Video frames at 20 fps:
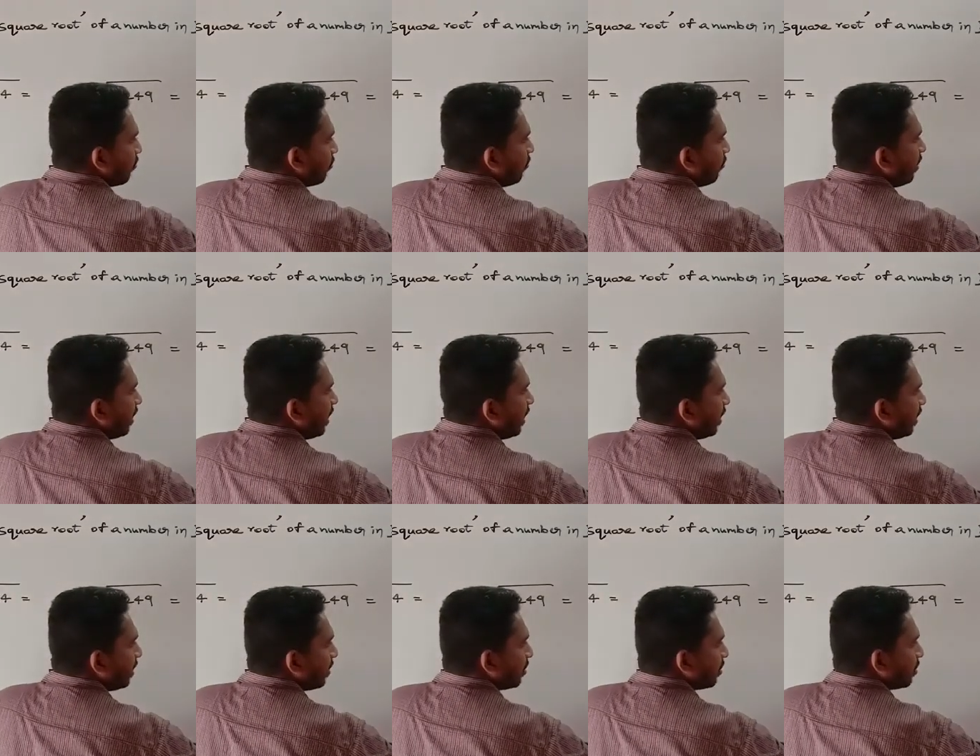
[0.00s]

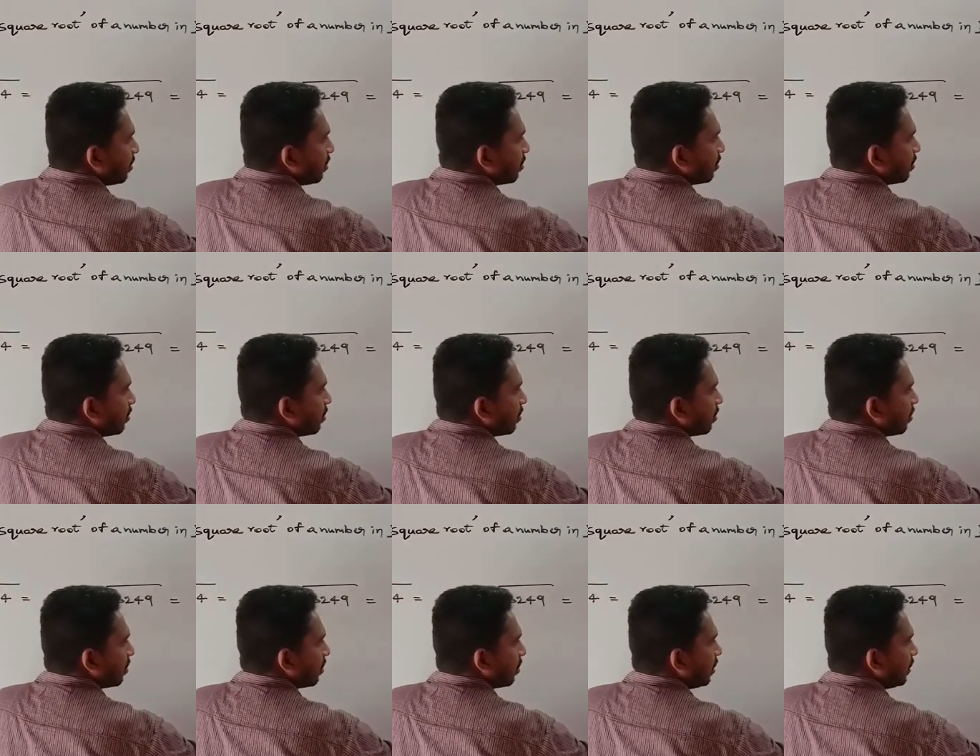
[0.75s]
where?
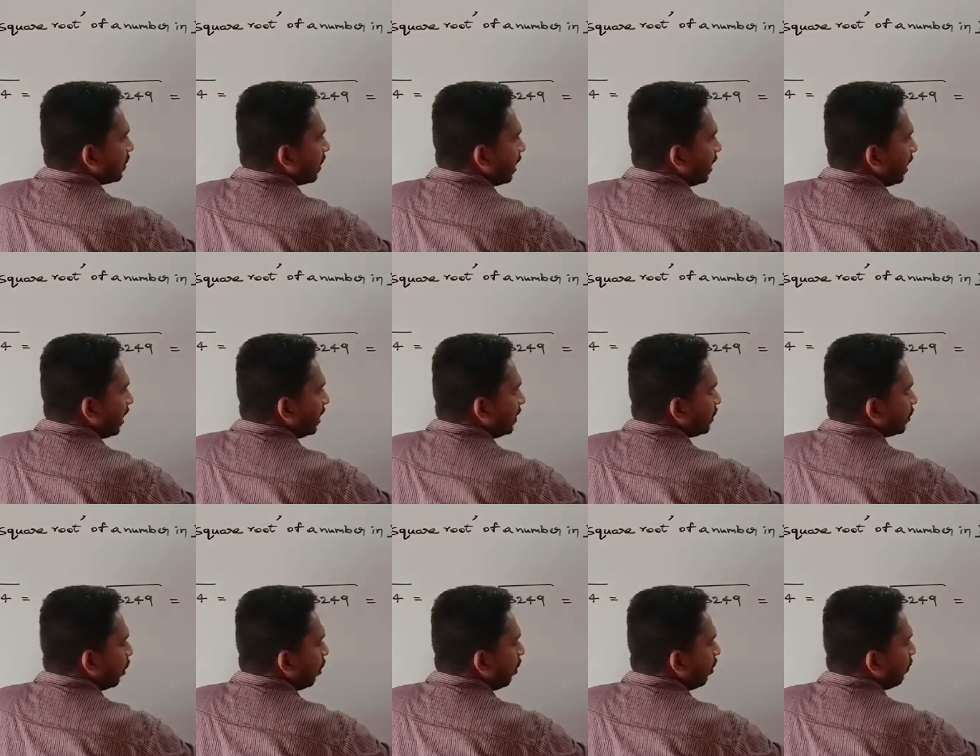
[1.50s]
In the
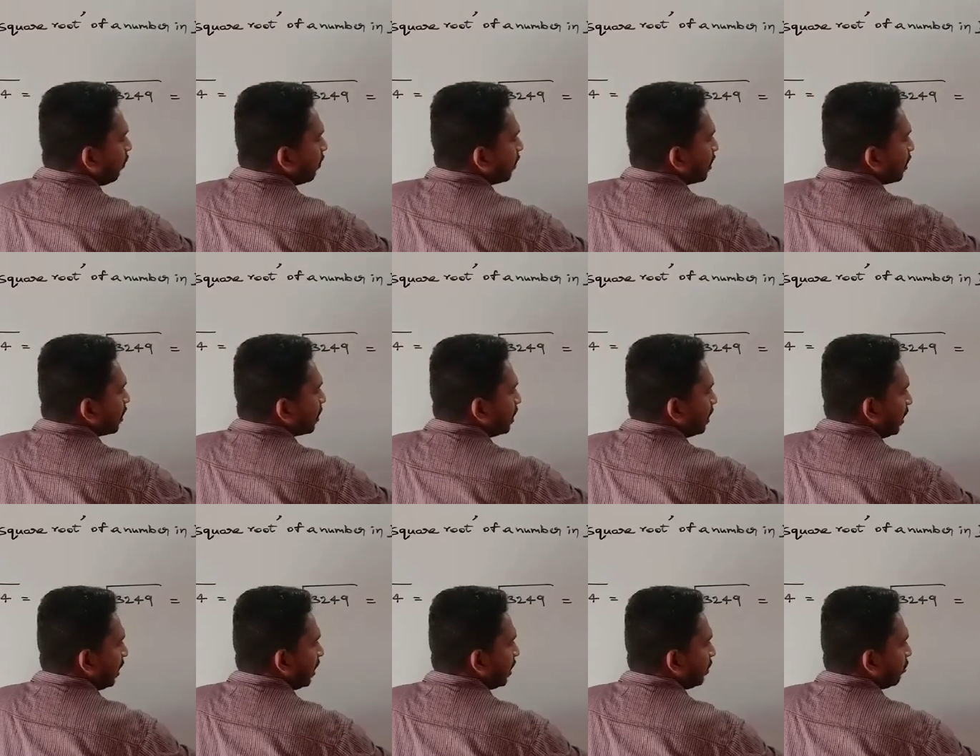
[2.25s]
range of
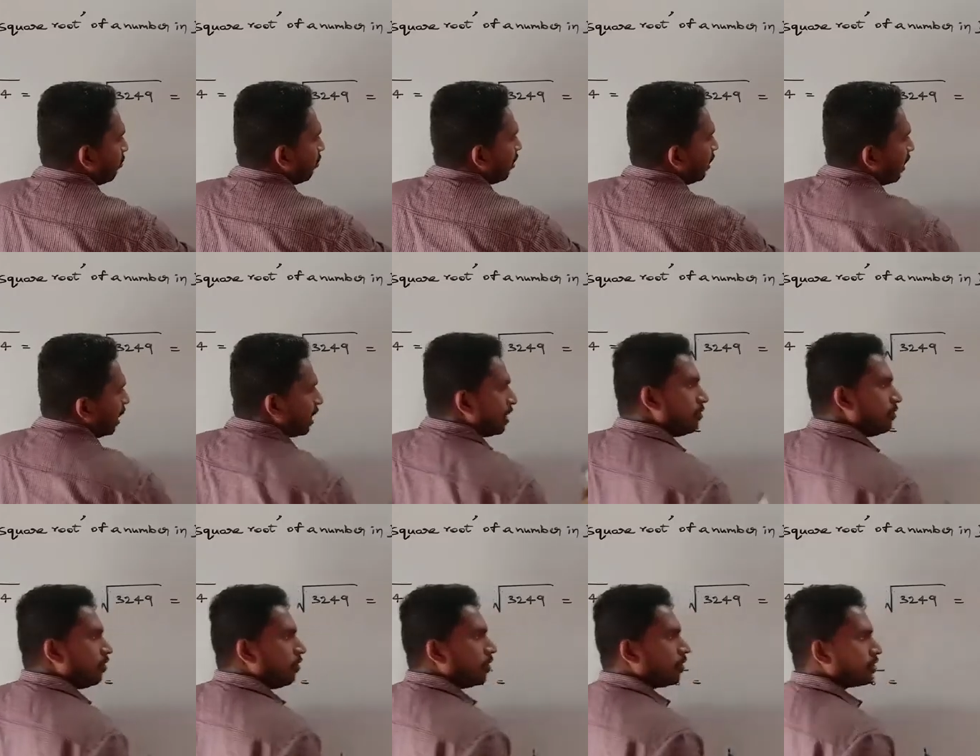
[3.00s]
3 square
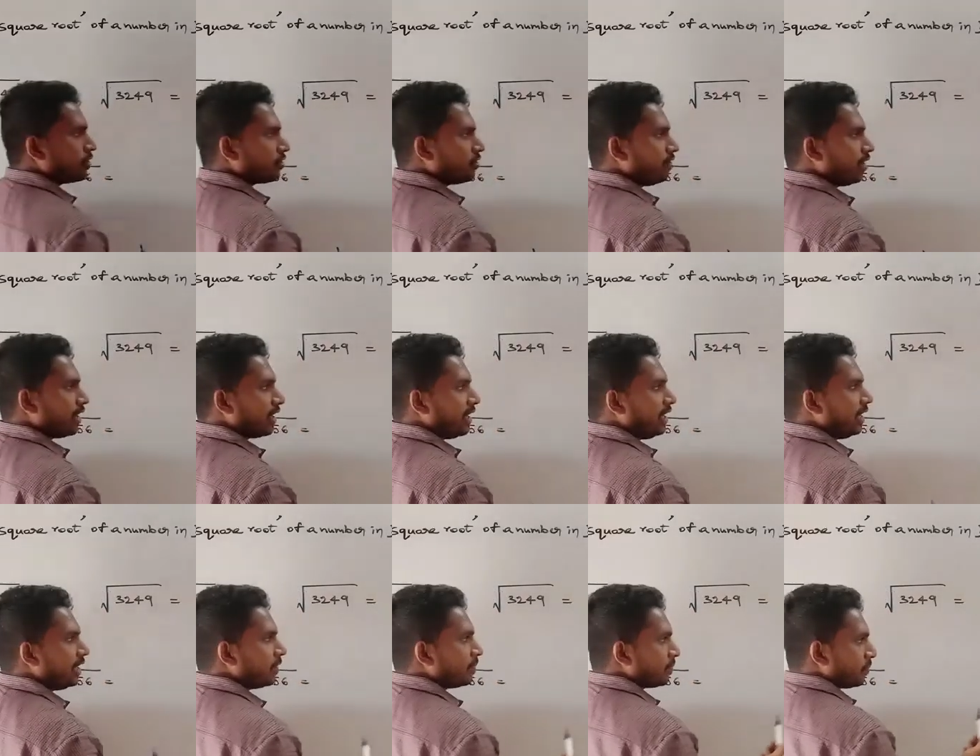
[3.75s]
and 4 square,
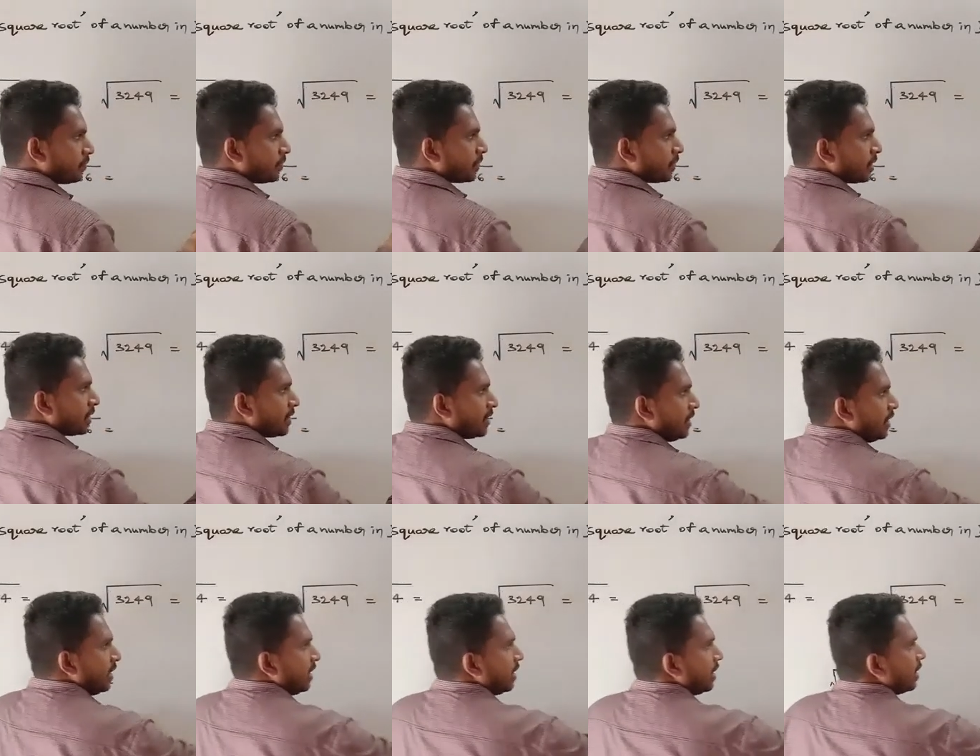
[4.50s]
right?
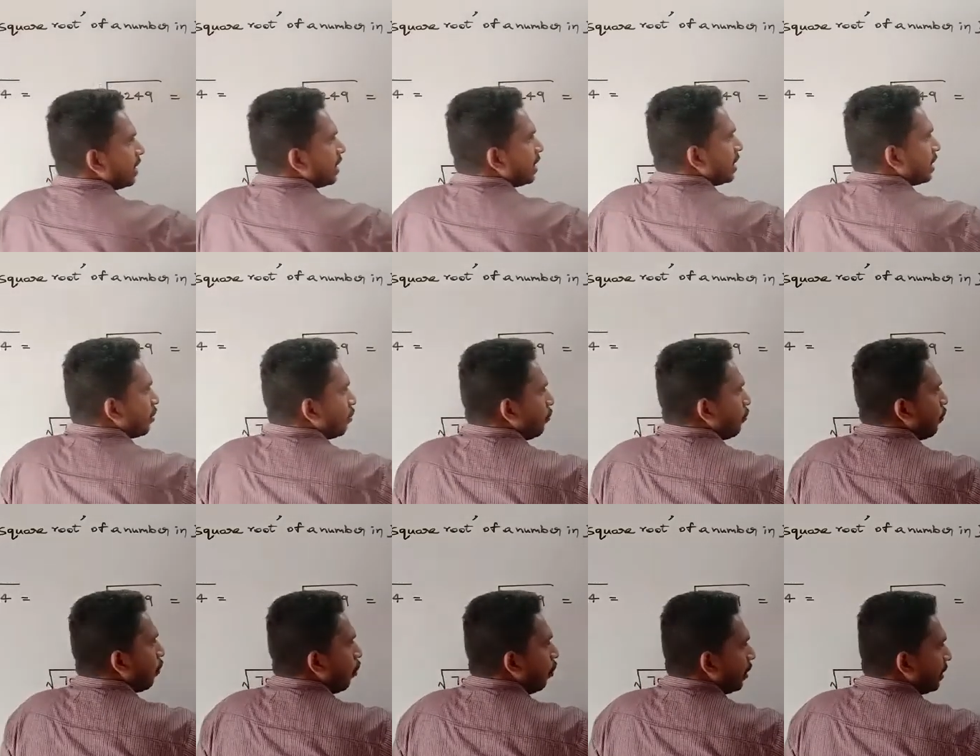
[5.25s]
See,
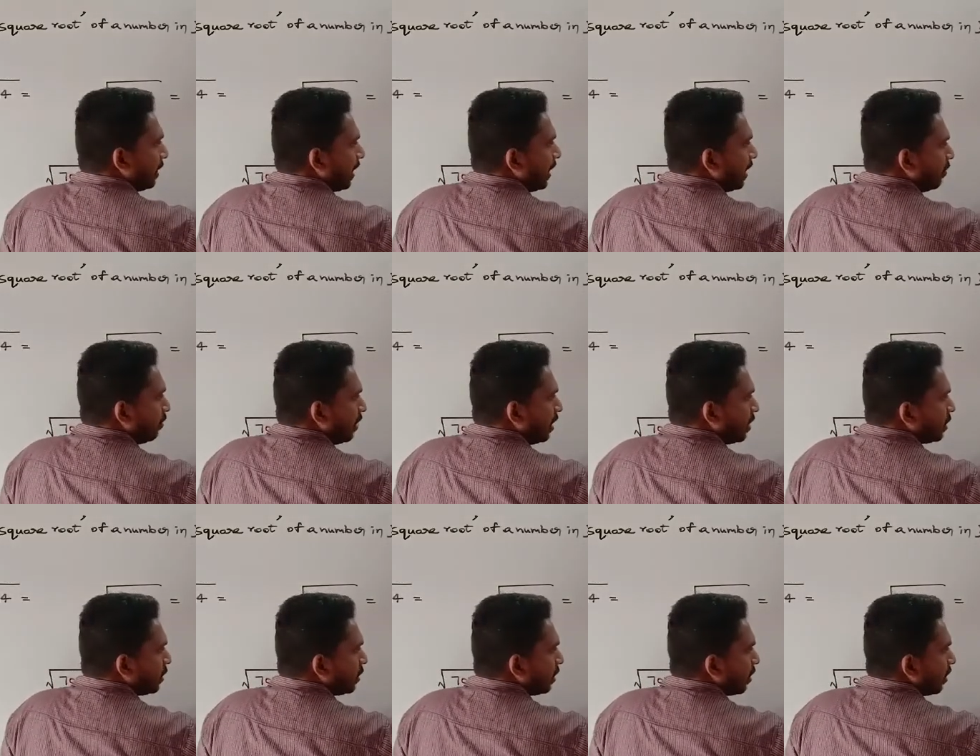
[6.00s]
14
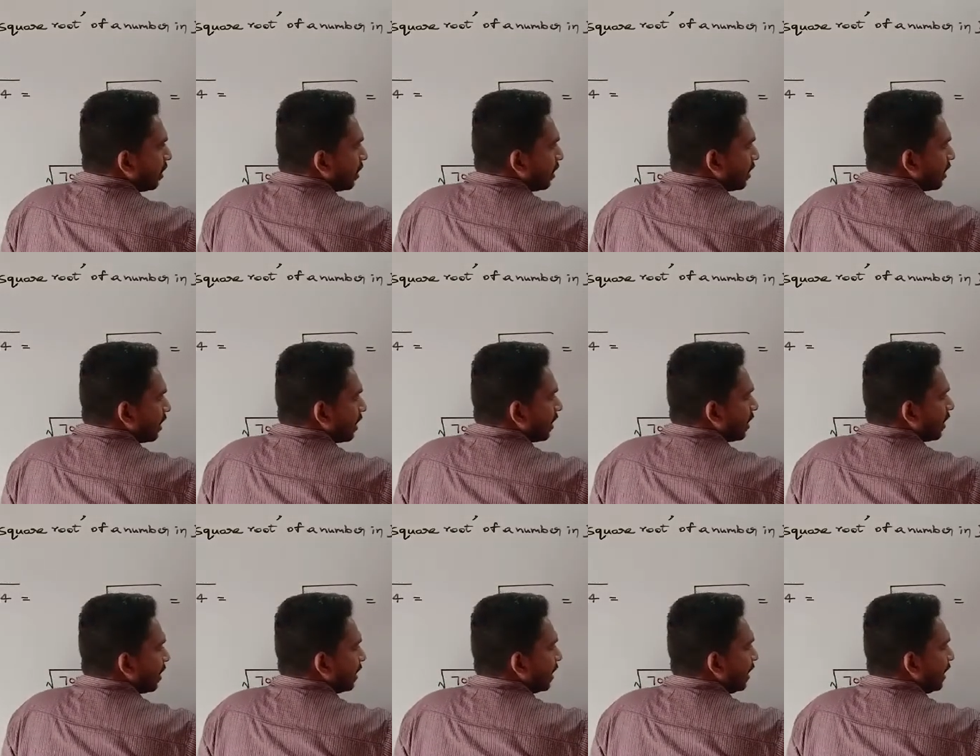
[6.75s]
means
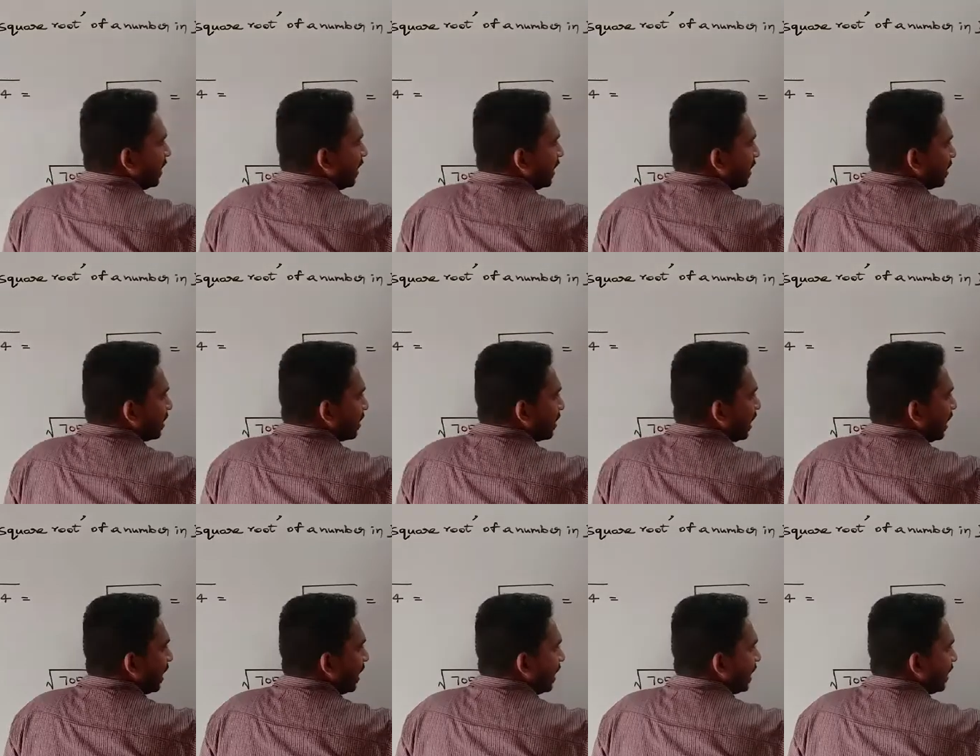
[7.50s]
it is
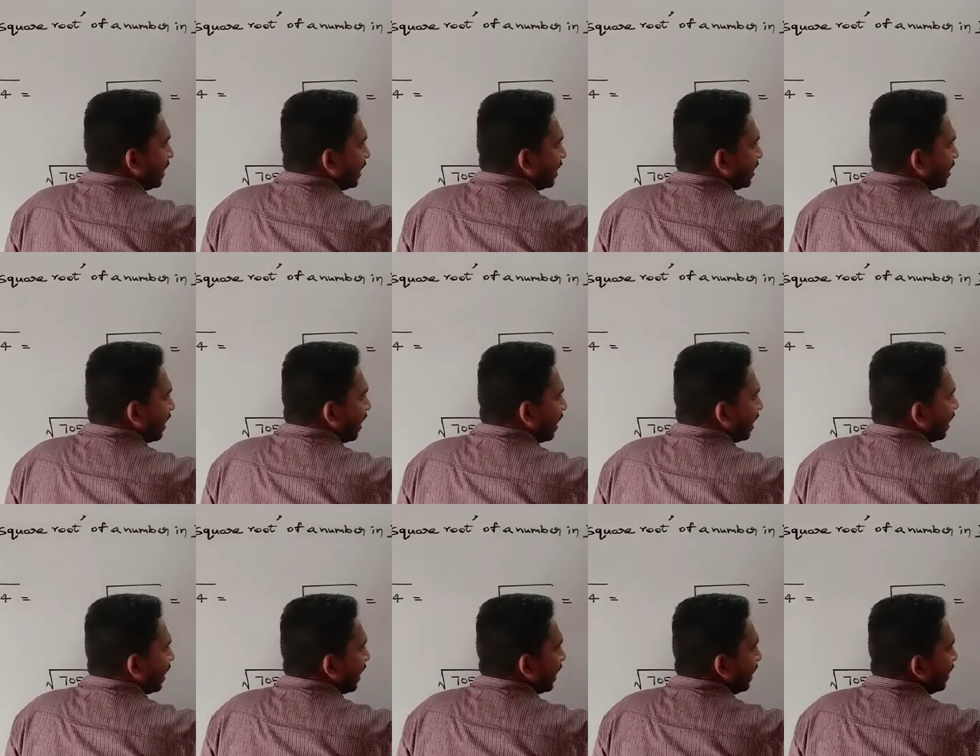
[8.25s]
greater than
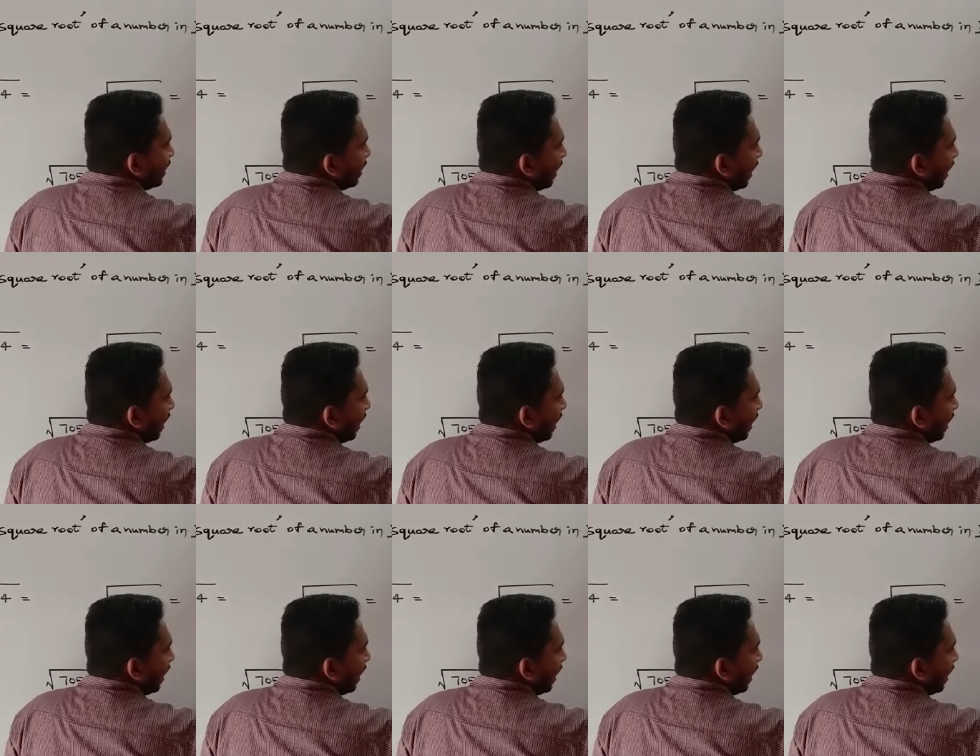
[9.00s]
9